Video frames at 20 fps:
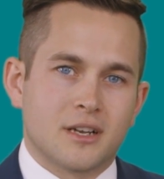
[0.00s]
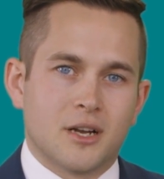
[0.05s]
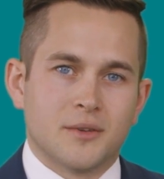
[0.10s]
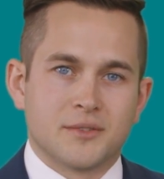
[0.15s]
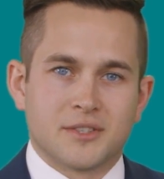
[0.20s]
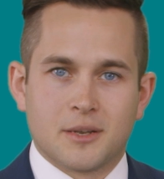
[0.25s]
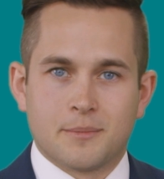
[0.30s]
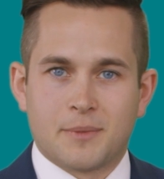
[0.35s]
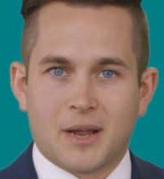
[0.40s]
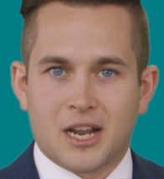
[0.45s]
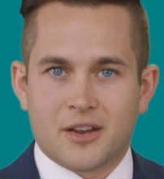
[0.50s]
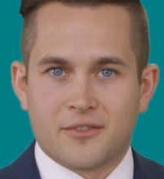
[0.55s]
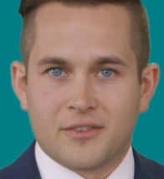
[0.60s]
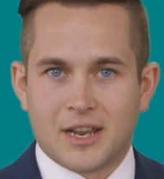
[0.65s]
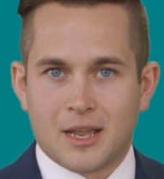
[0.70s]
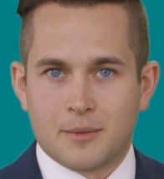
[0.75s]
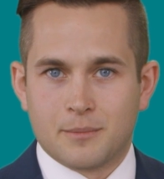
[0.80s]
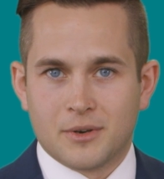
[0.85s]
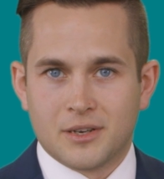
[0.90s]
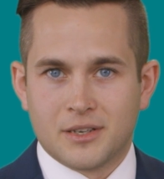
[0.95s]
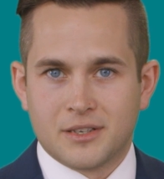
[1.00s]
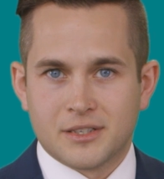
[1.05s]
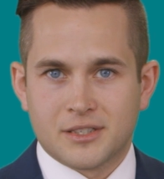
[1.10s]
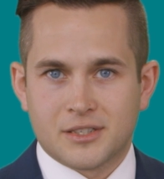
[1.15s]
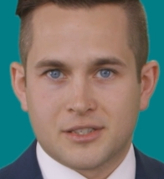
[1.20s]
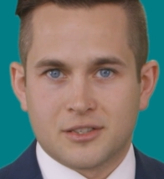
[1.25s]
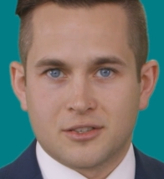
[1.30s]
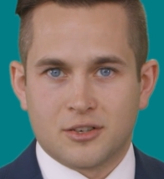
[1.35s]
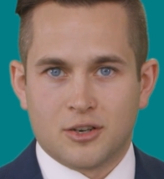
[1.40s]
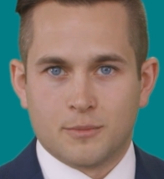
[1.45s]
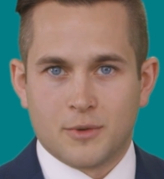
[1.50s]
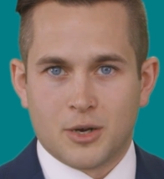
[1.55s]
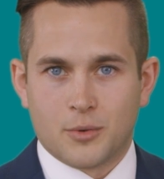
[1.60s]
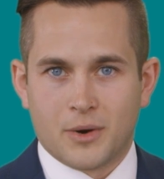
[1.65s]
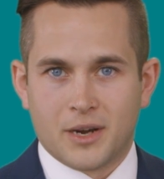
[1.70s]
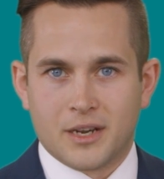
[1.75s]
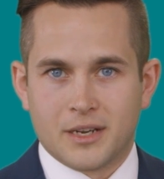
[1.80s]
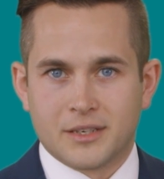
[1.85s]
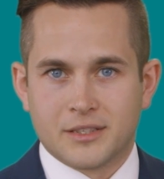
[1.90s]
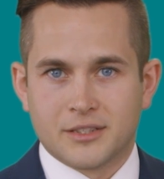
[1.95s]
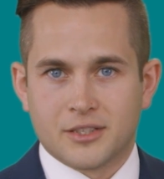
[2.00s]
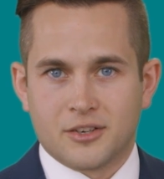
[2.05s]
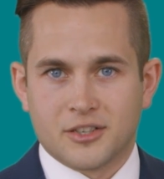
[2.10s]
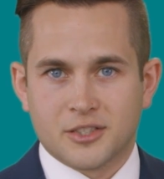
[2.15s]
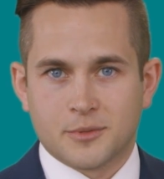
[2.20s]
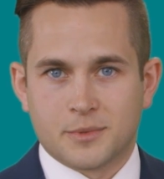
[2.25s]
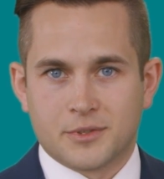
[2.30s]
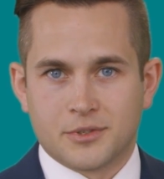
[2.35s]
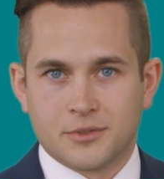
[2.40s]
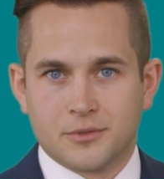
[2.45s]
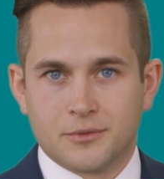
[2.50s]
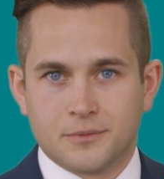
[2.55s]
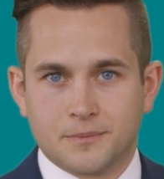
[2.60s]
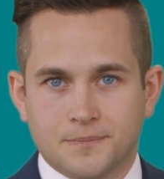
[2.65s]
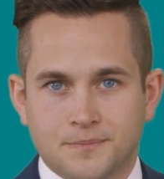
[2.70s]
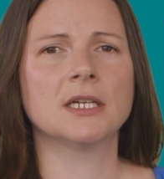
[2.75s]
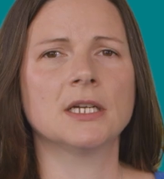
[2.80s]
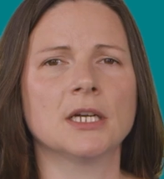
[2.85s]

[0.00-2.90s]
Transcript: I was in the back of an ambulance on my way to hospital.